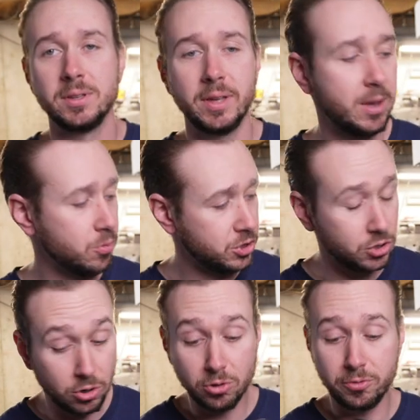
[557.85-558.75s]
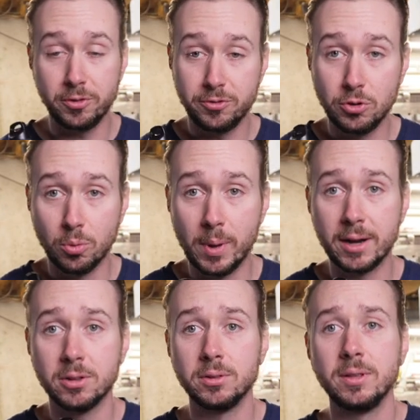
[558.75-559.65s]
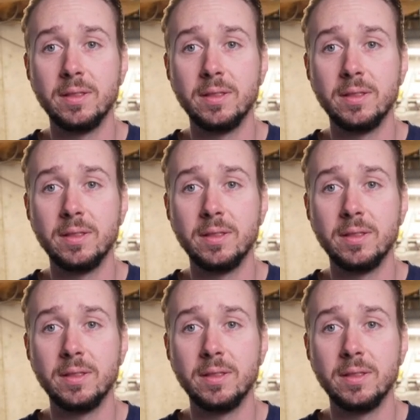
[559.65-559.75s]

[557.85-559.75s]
a reserve fuel bottle.